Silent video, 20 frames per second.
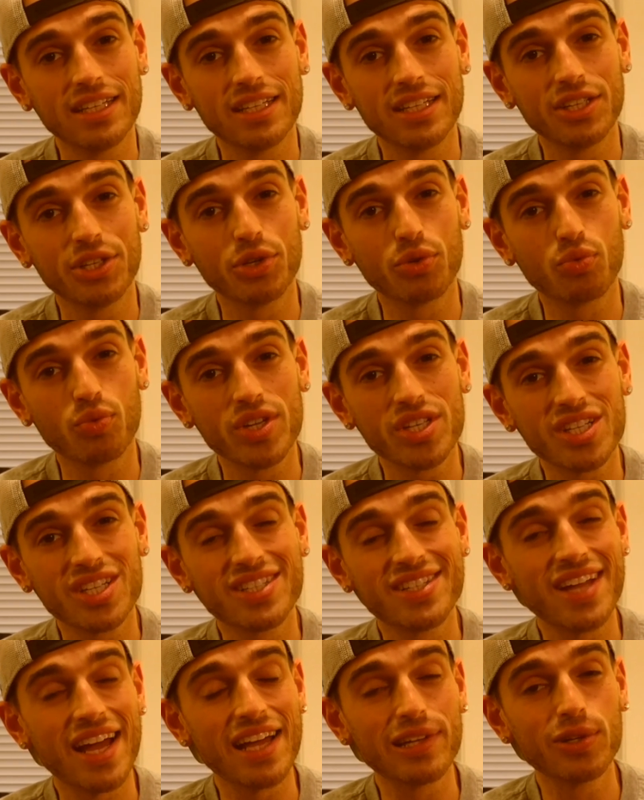you risk
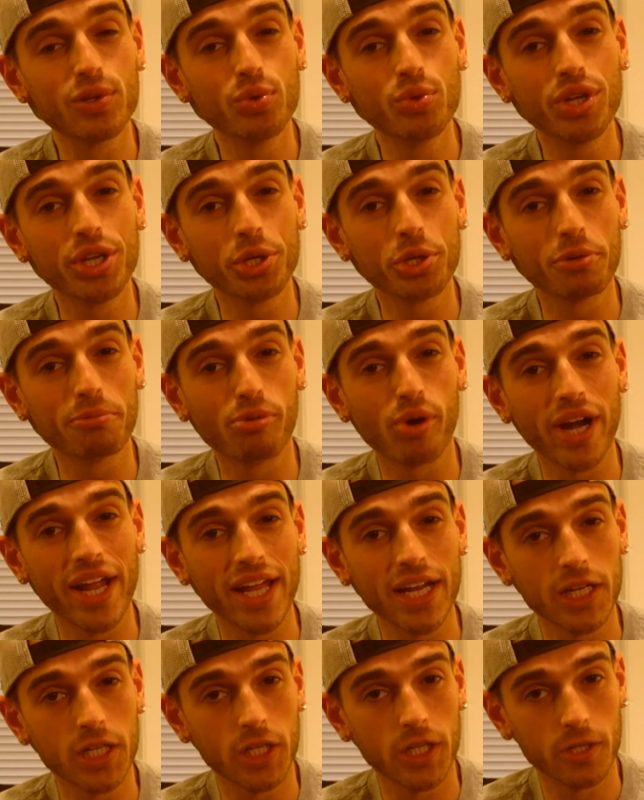diluting your
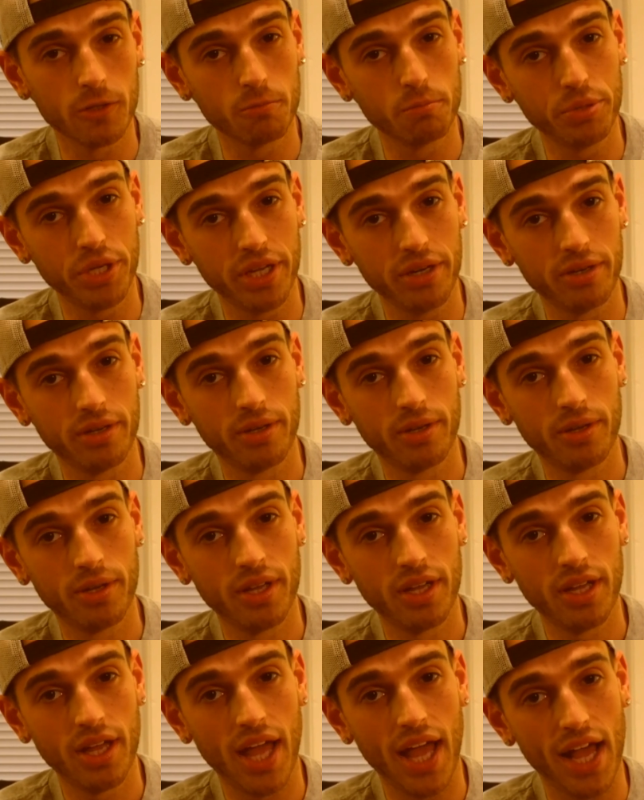brand a little bit
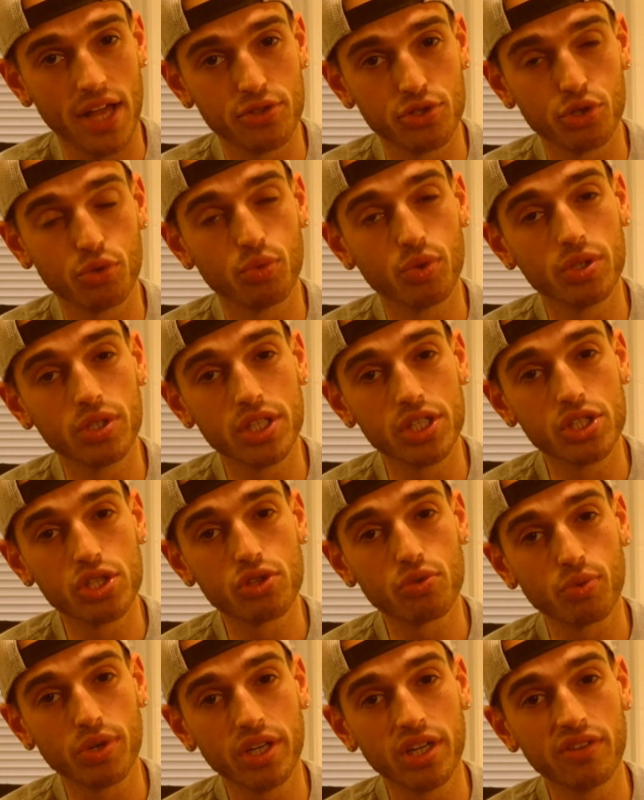as you release
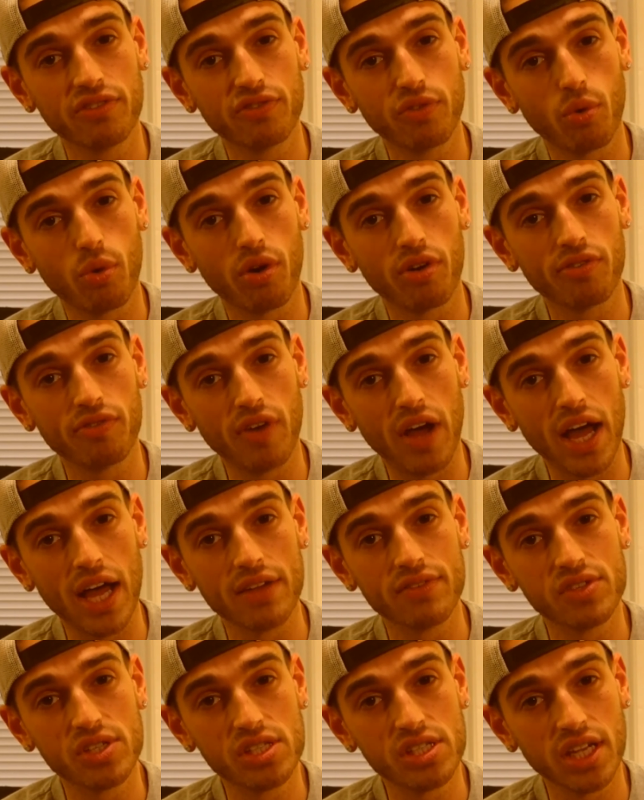3, 4,
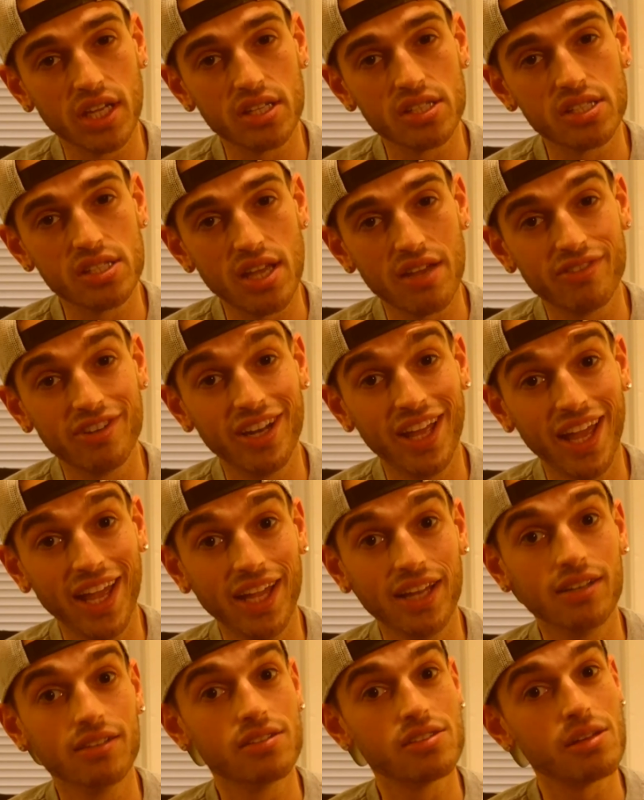5, 6, 7,
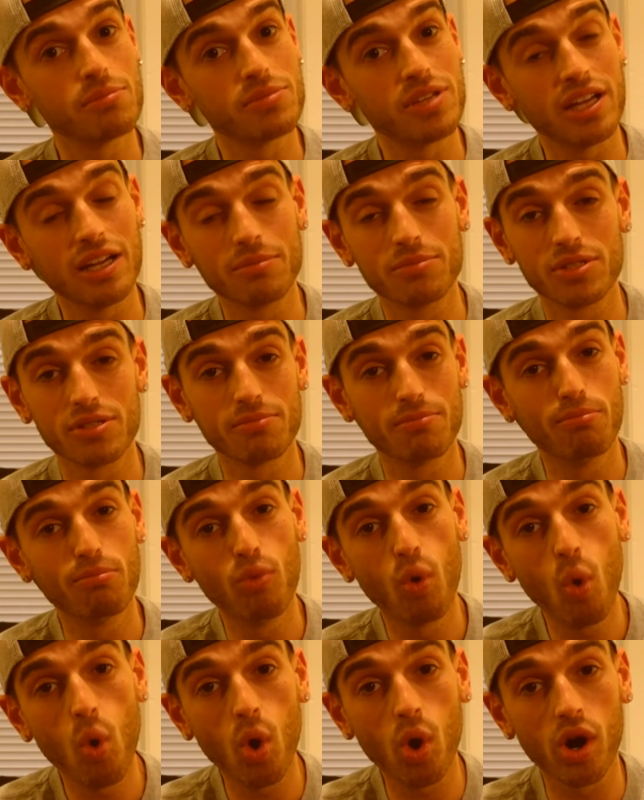8, sometimes
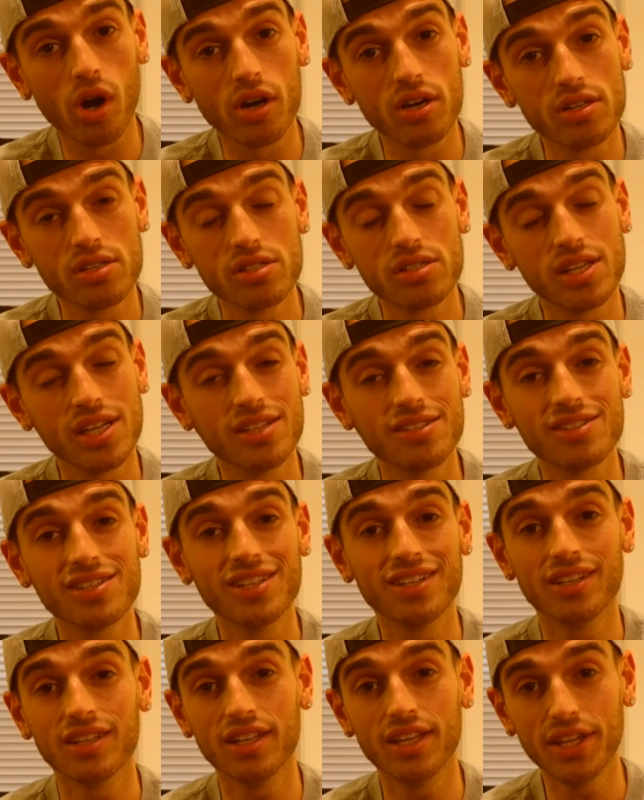more scents
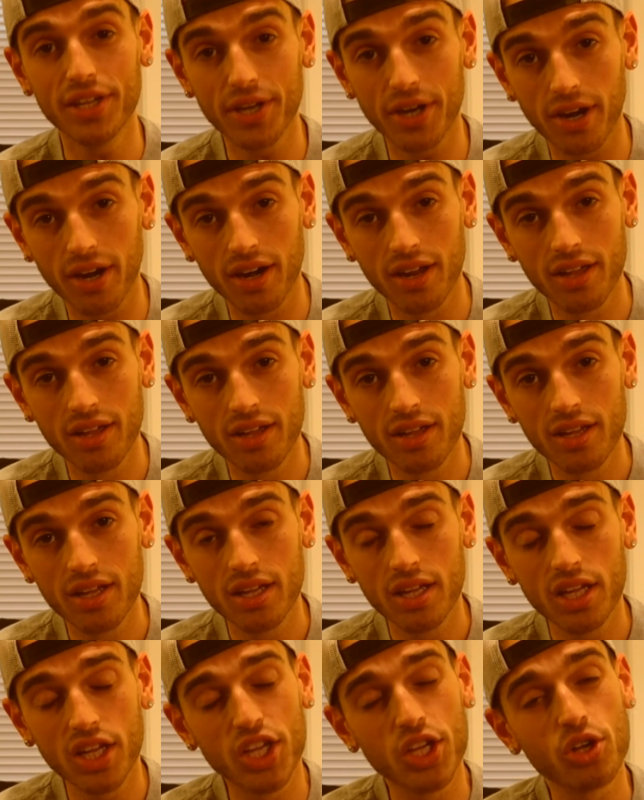in a year.
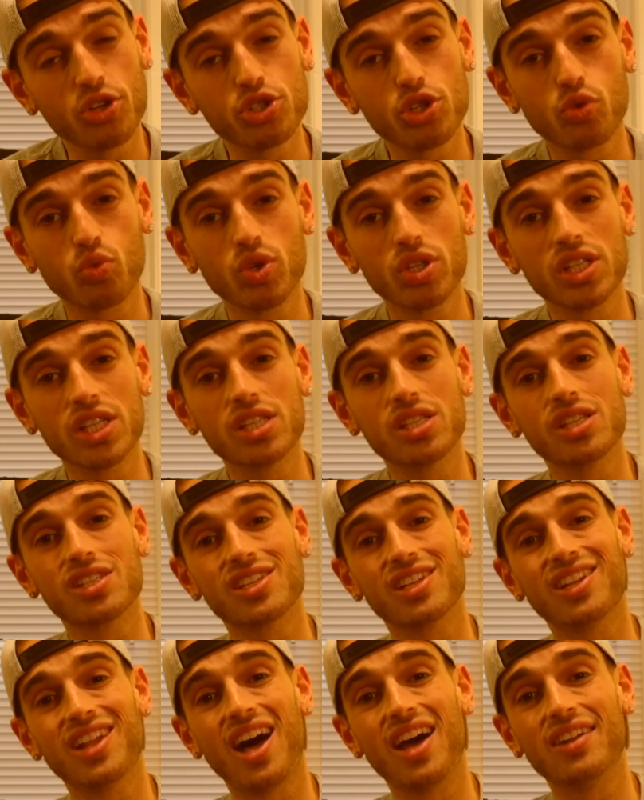He also releases a
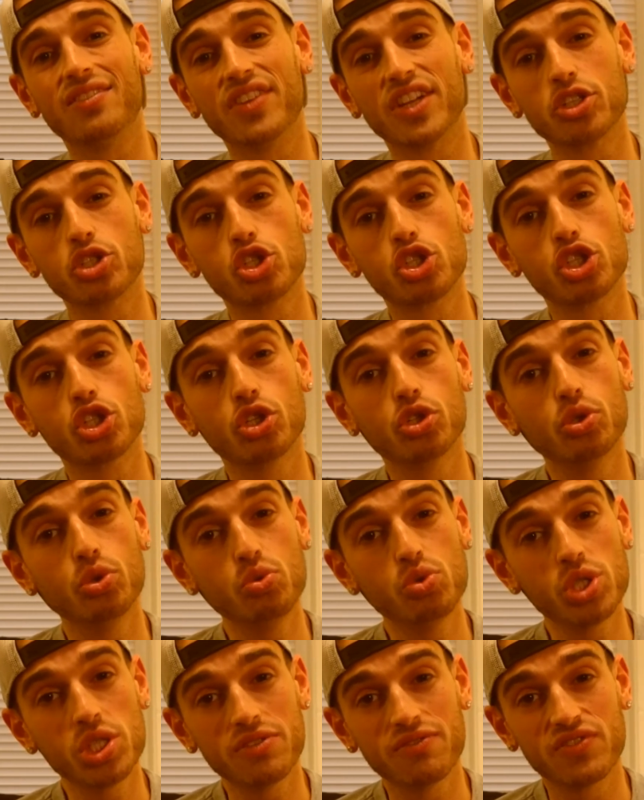lot of
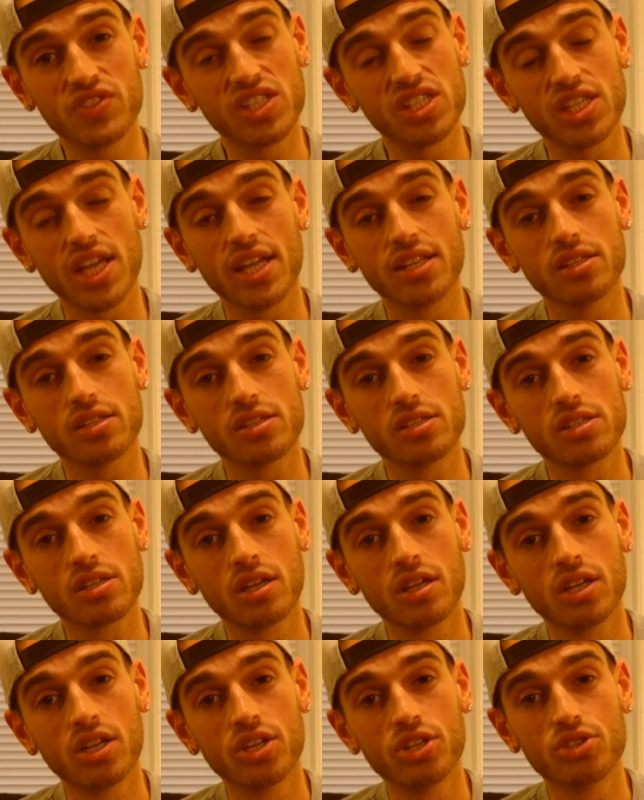exclusive scents
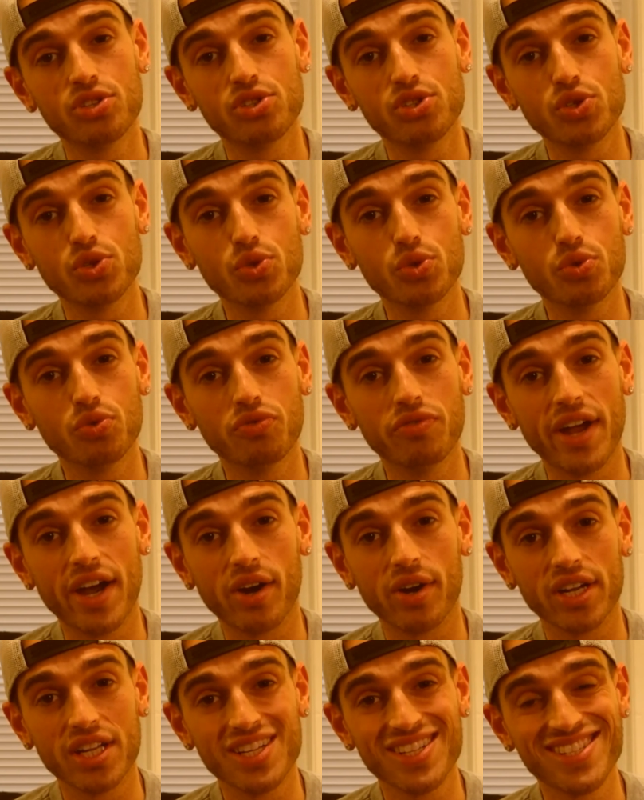to
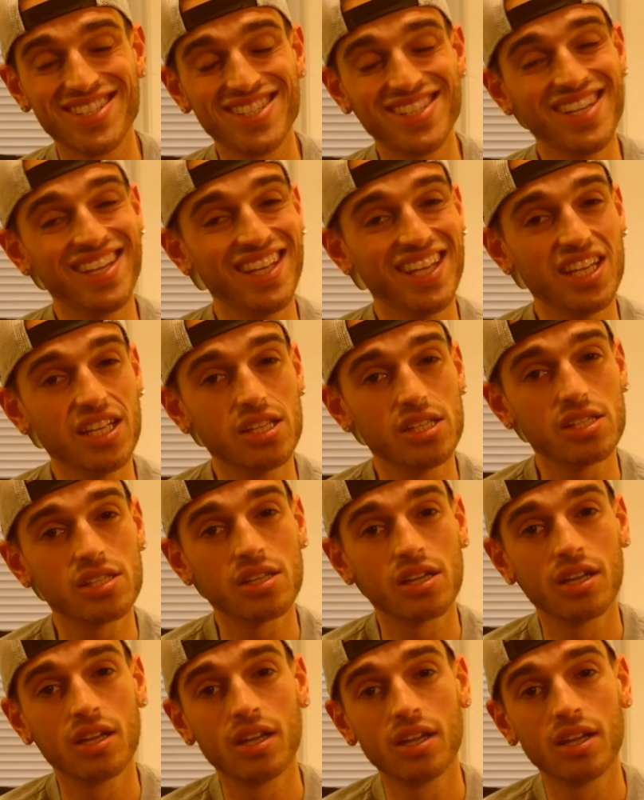various cities.